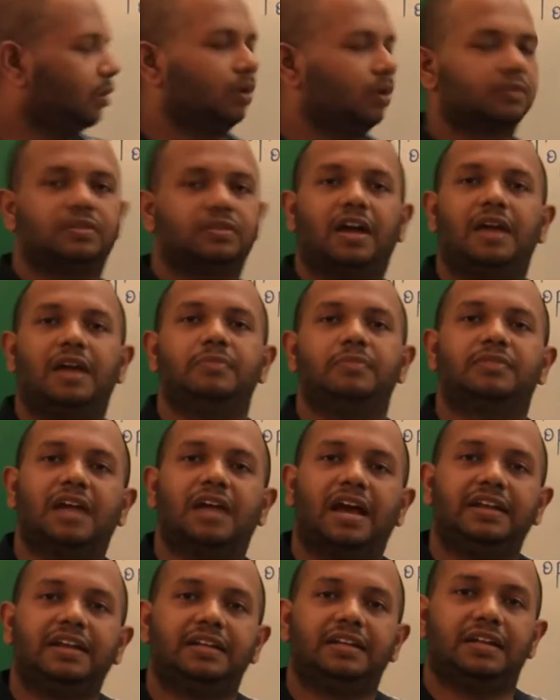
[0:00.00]
oxines
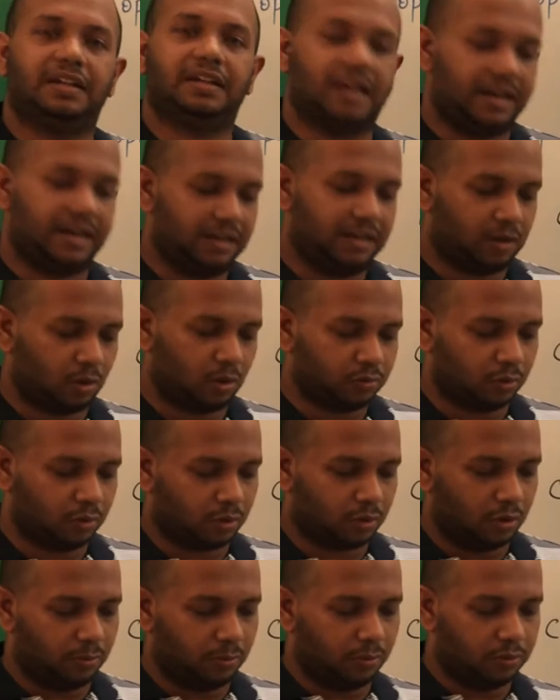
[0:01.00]
and
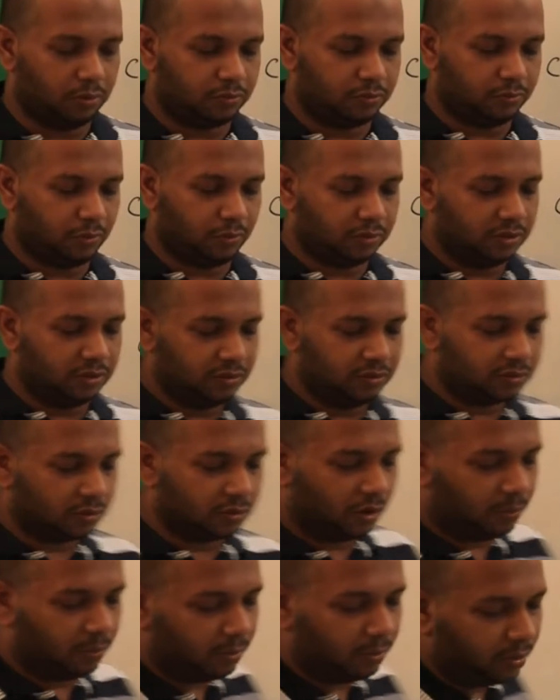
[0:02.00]
nitroso compounds. For these
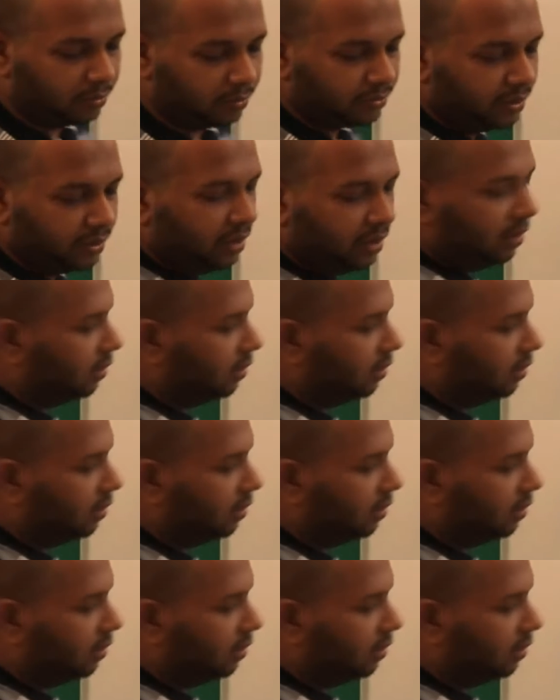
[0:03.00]
compounds,